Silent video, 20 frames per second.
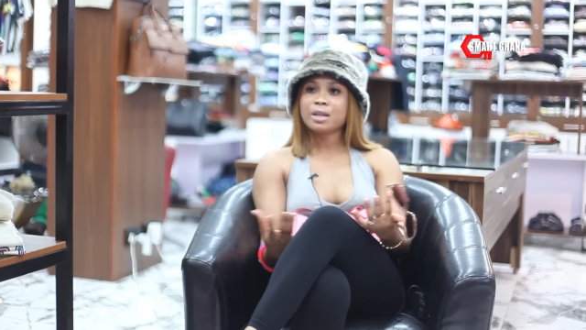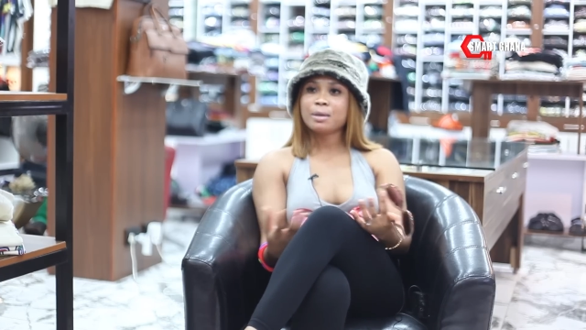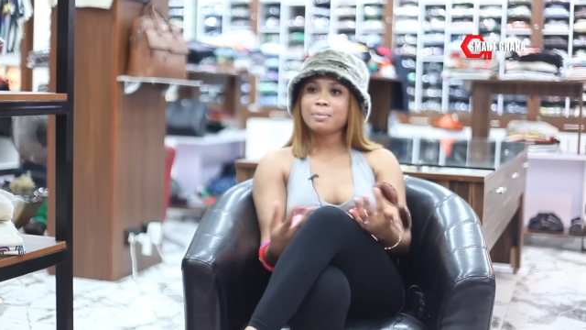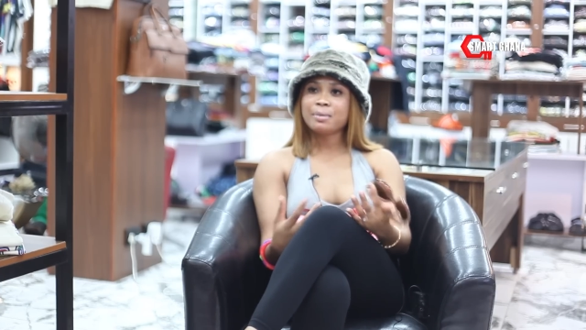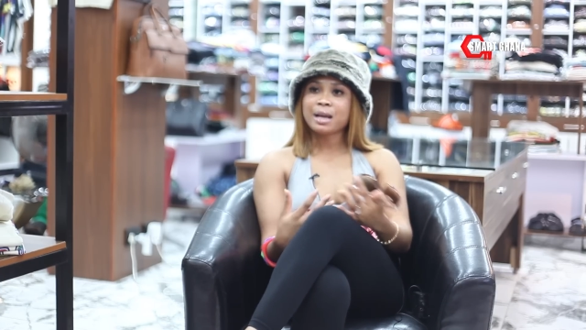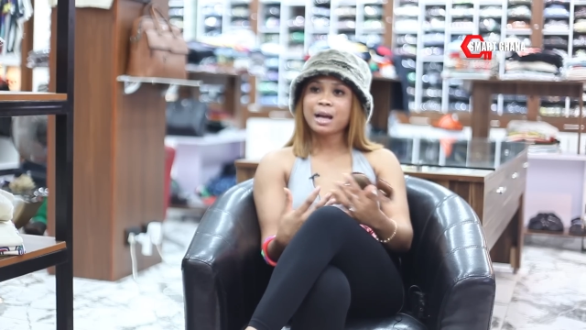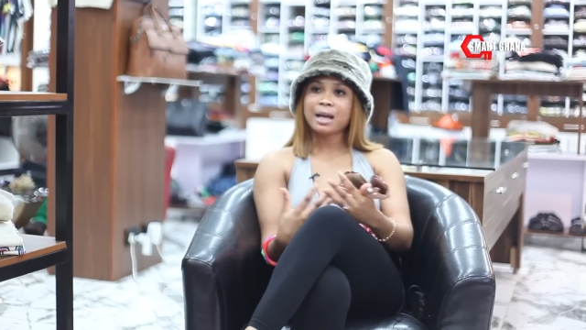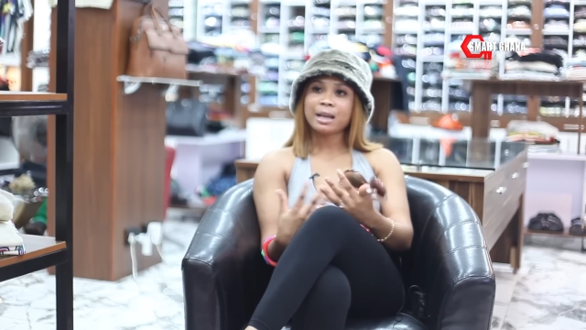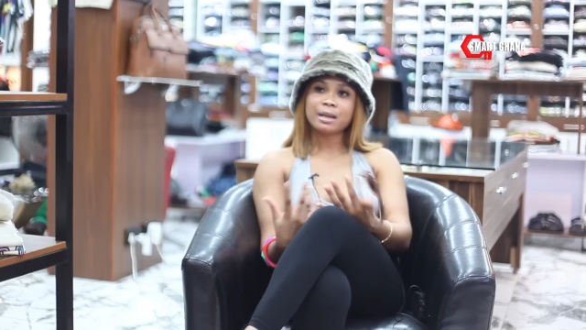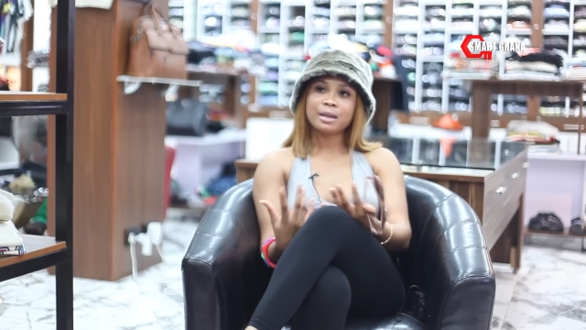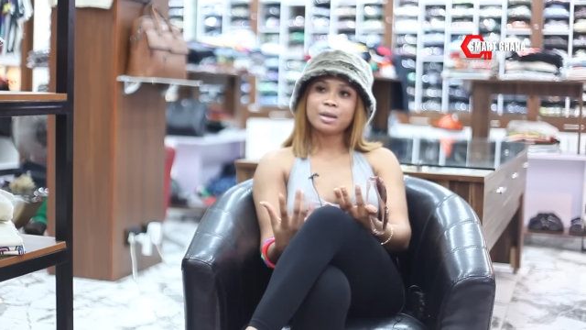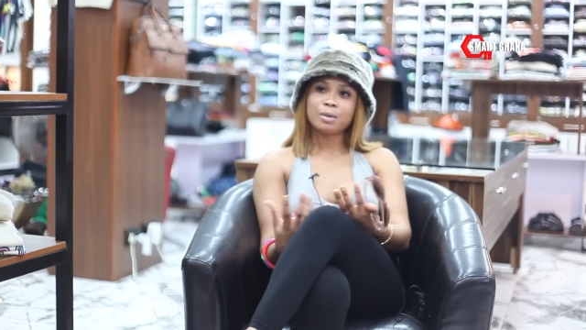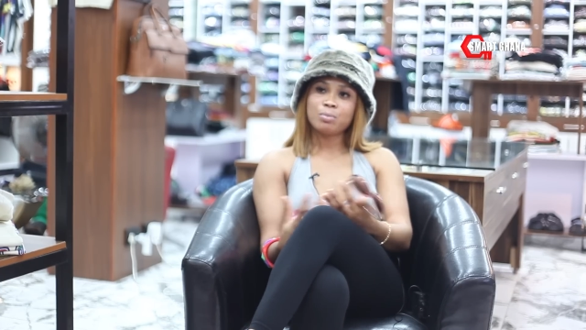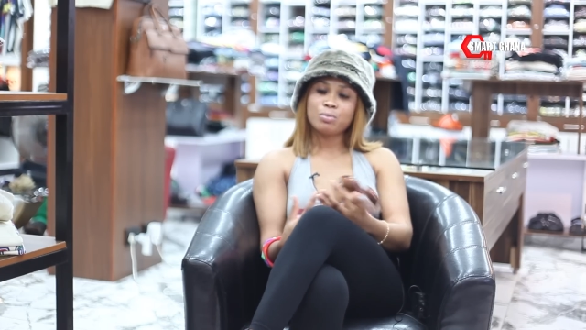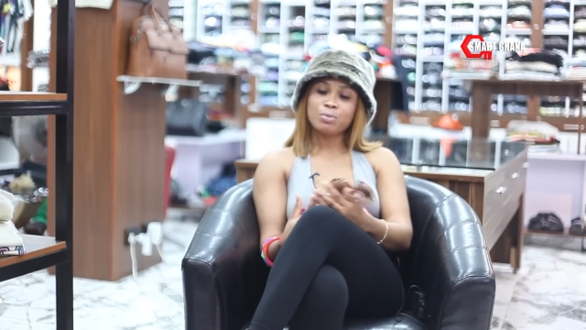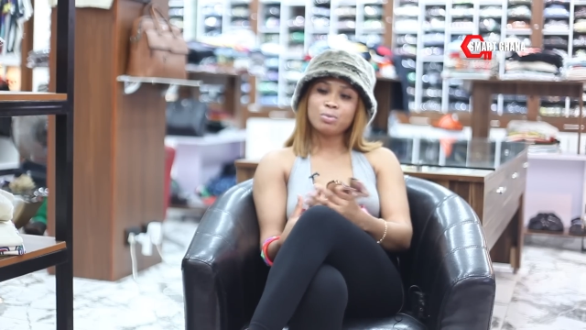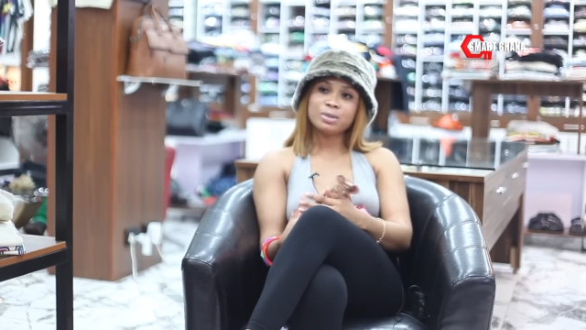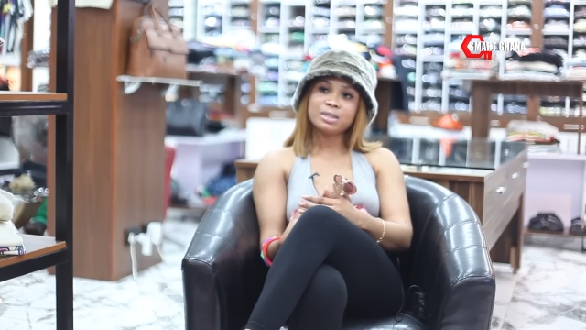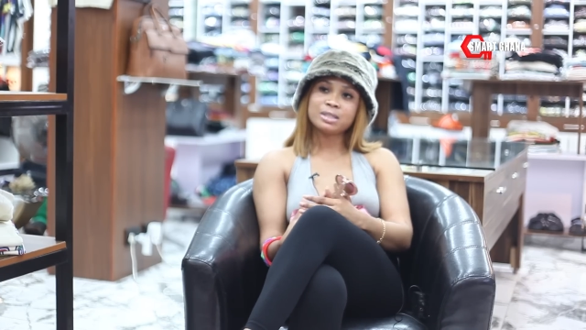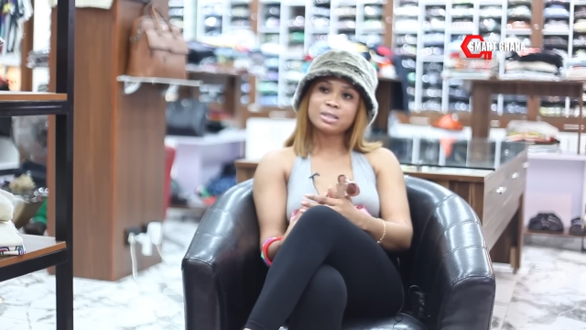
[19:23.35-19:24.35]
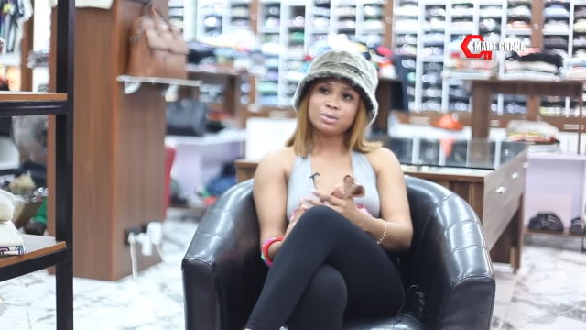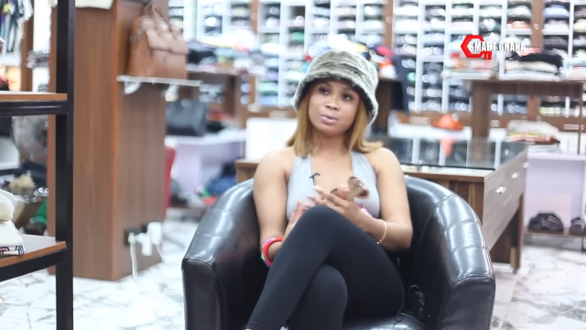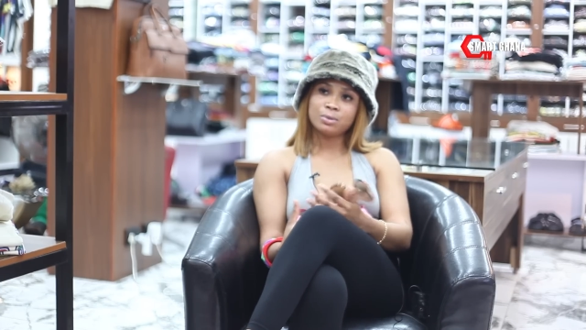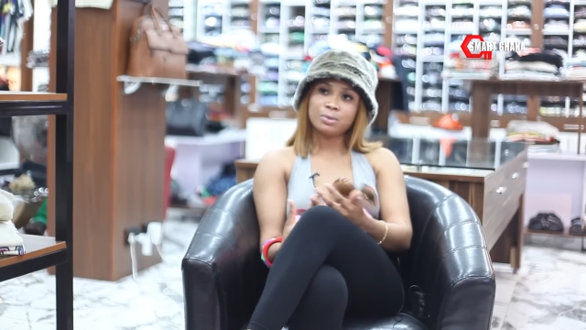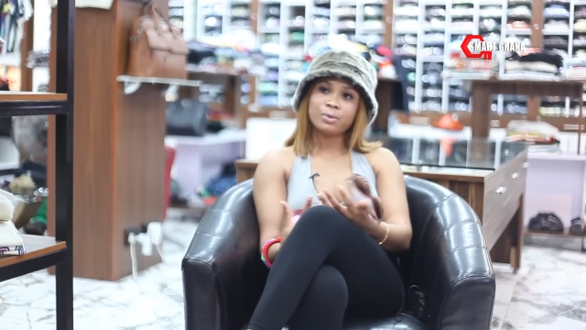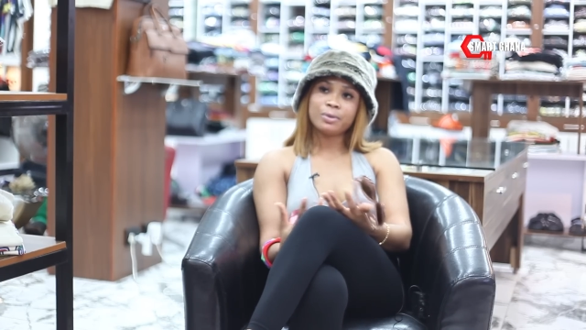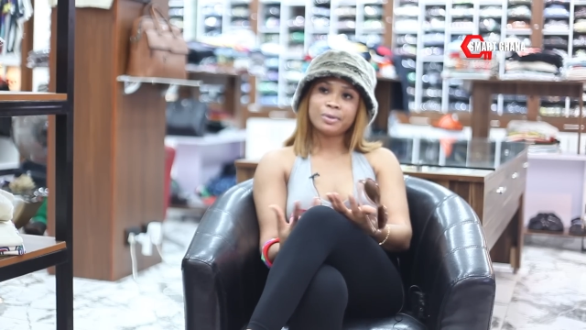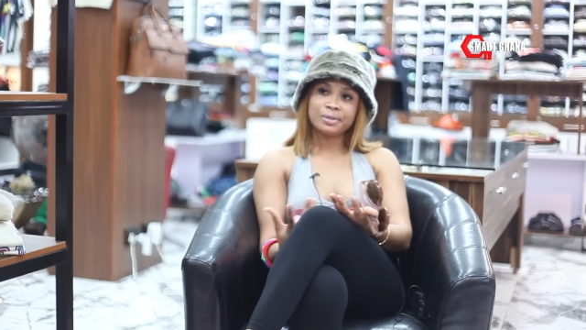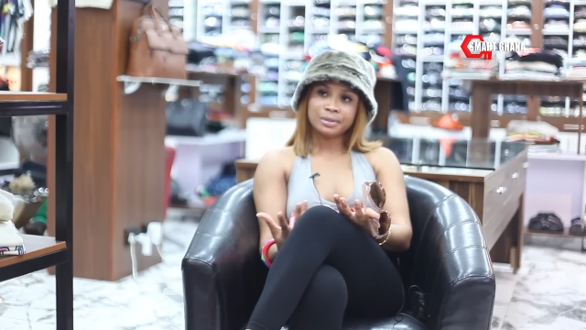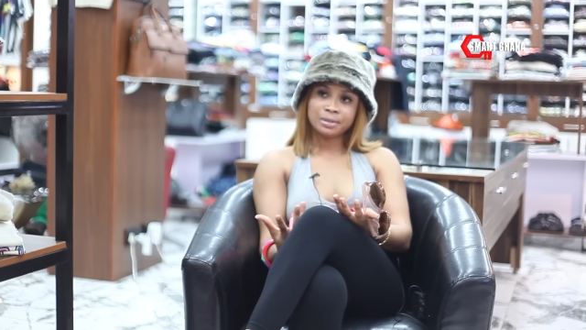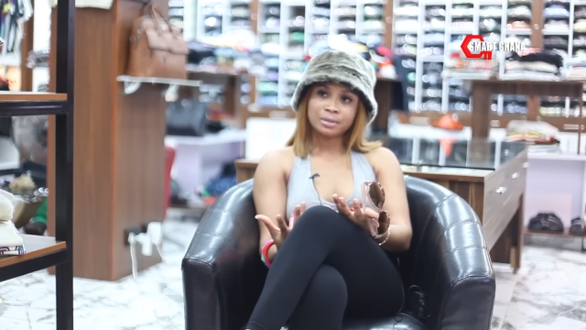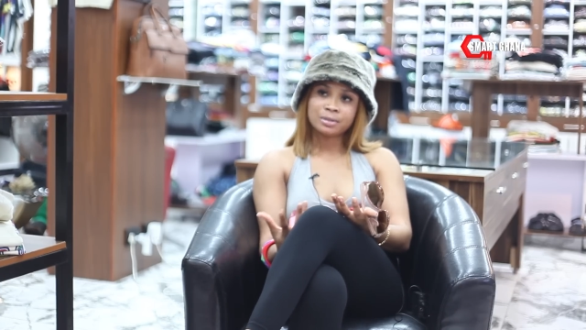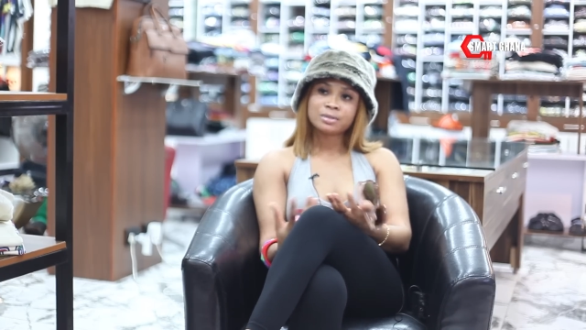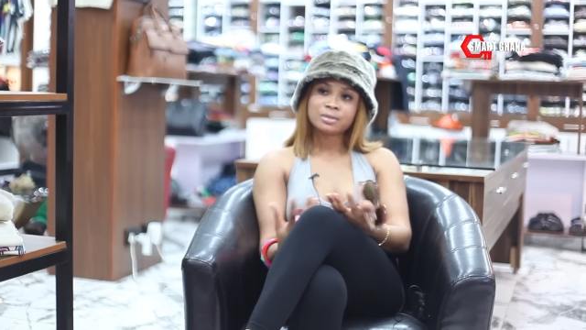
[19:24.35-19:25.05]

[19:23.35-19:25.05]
they be an enabler.